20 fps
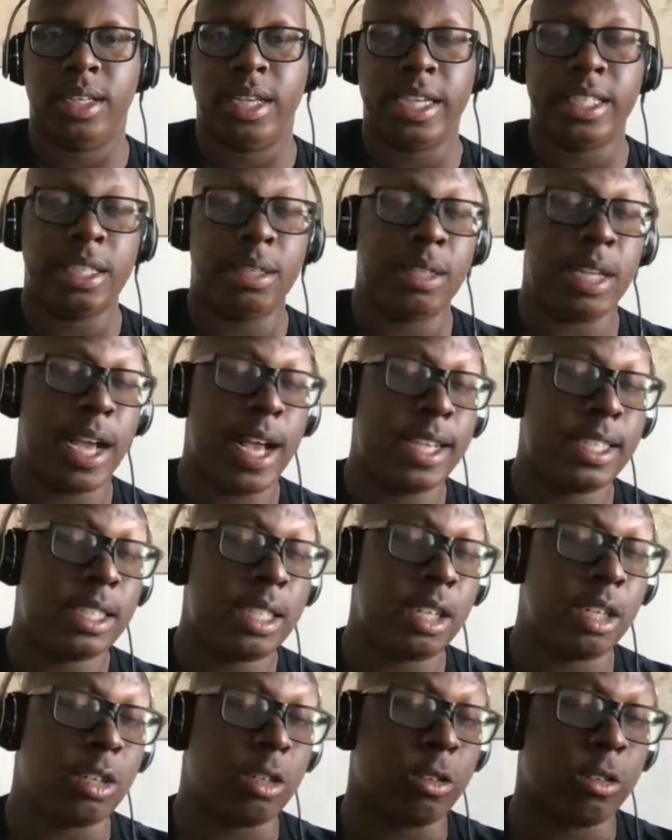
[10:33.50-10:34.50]
That's
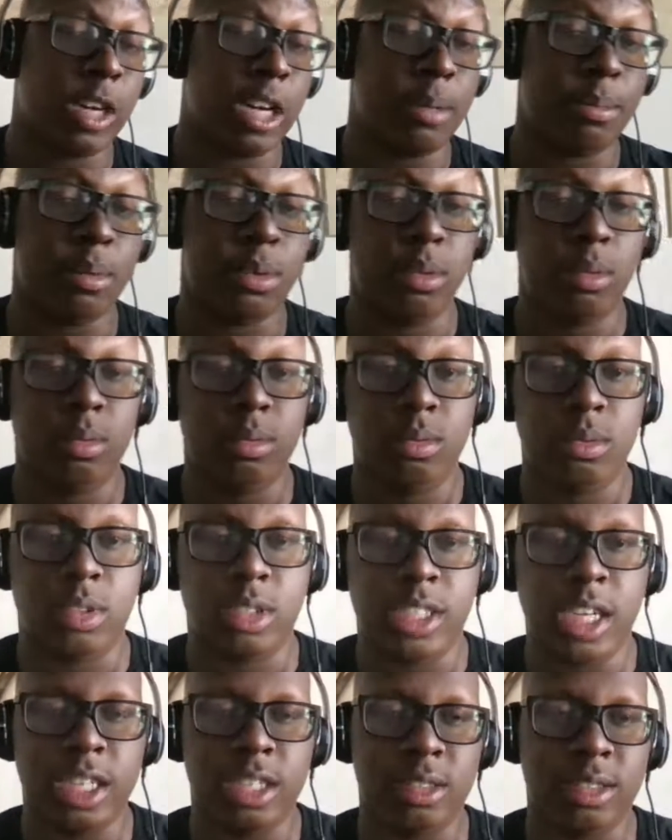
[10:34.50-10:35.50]
an incredible
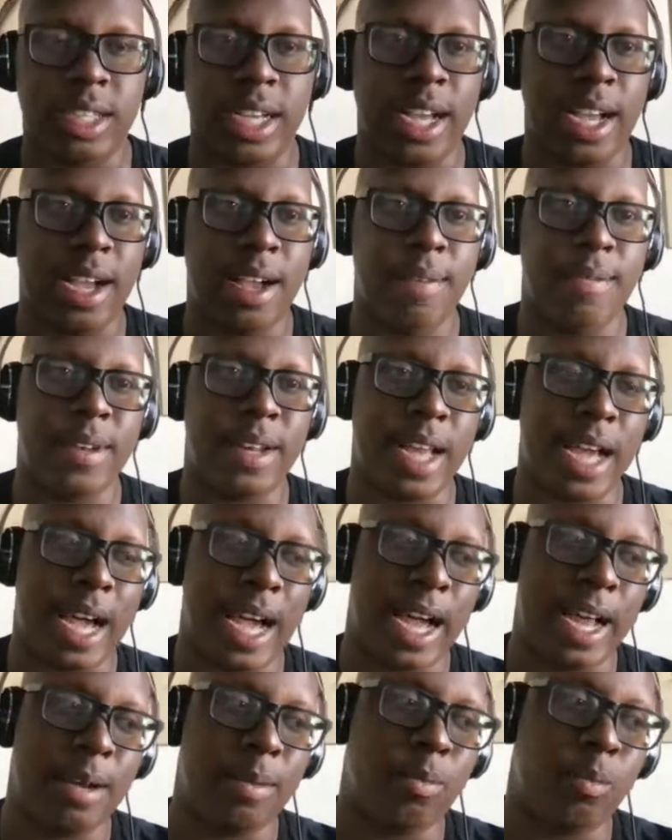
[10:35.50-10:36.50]
schedule to have, and
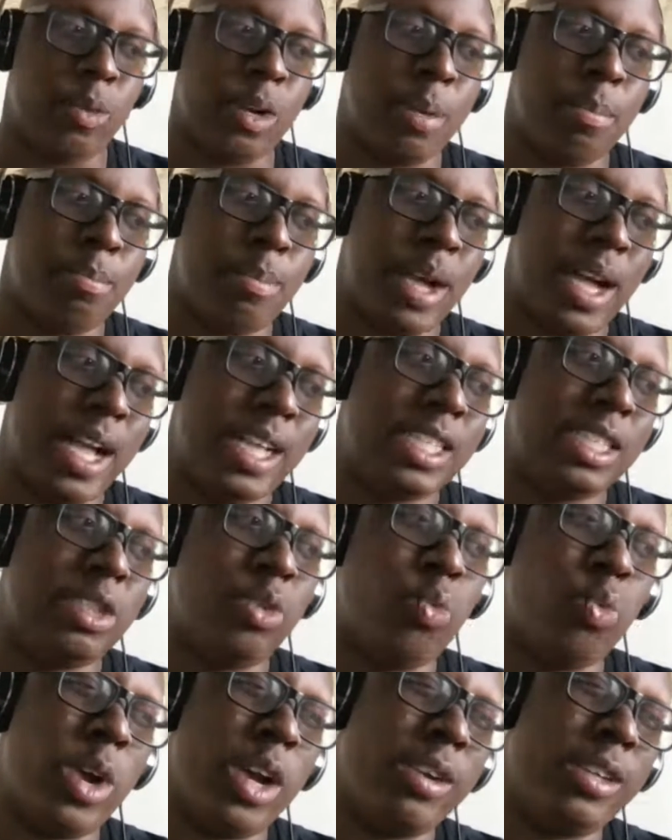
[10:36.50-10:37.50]
I would imagine
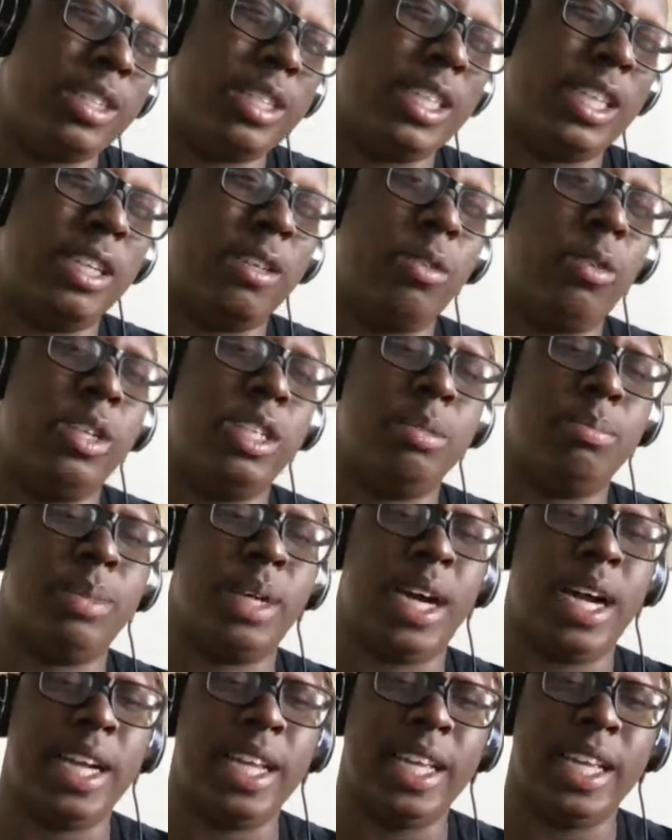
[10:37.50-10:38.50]
the wear and tear on his
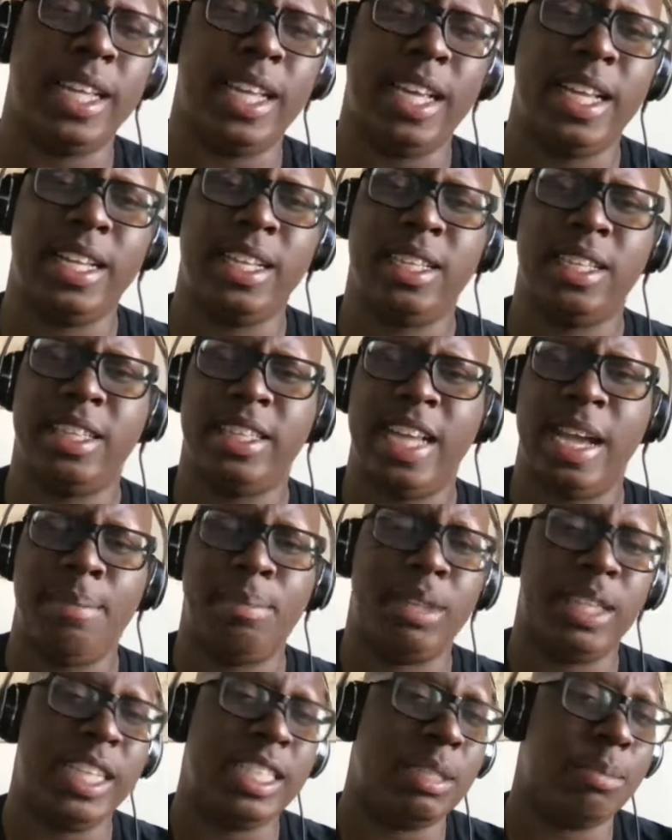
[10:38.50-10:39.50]
body, and
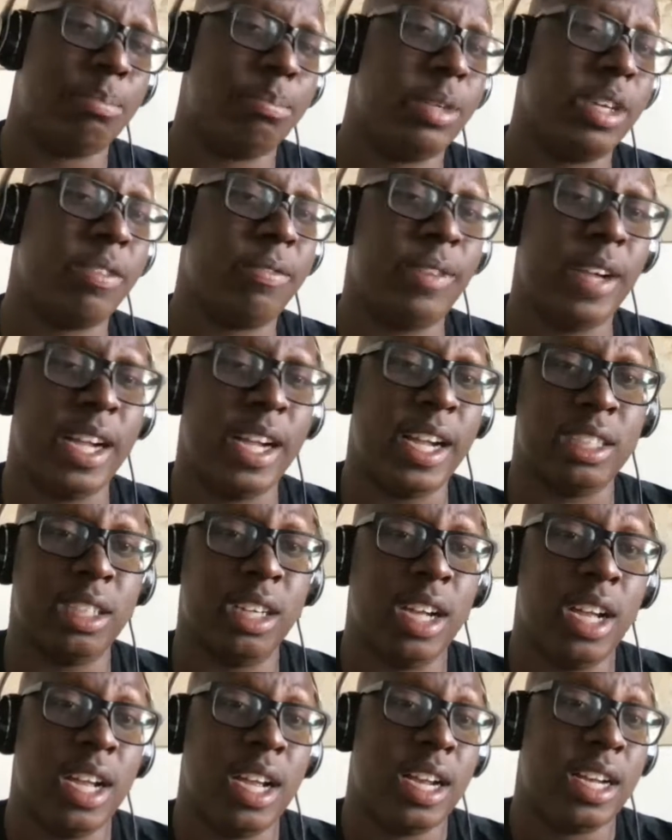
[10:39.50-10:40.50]
that plays a big
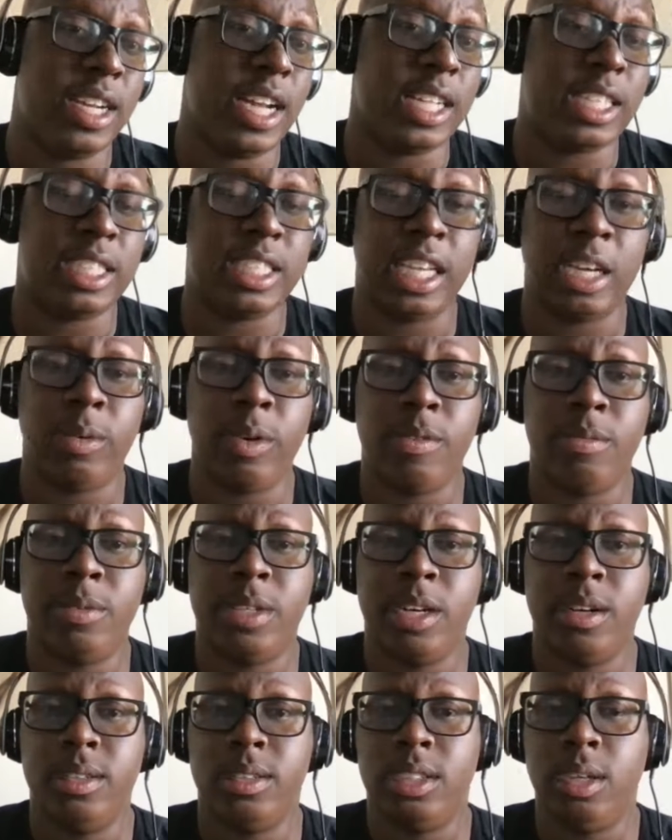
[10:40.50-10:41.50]
factor. Not to take away from
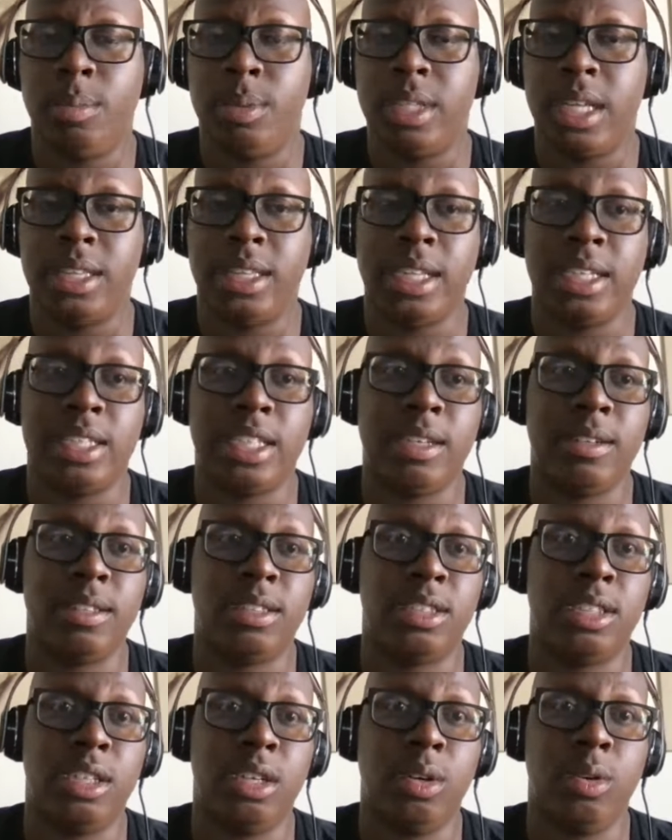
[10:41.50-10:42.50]
Darren Till, because I think
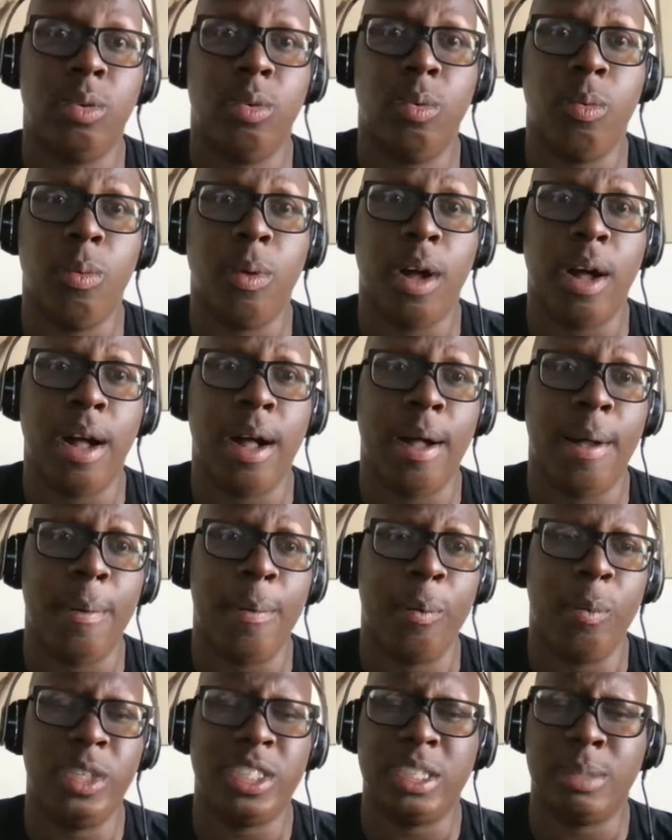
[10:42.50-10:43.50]
Darren Till
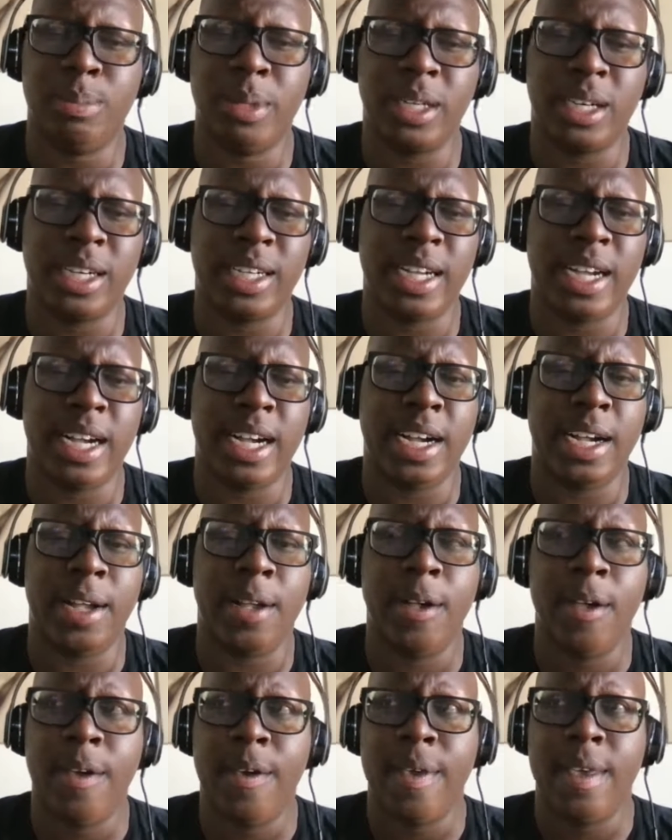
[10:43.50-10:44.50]
was the bigger guy.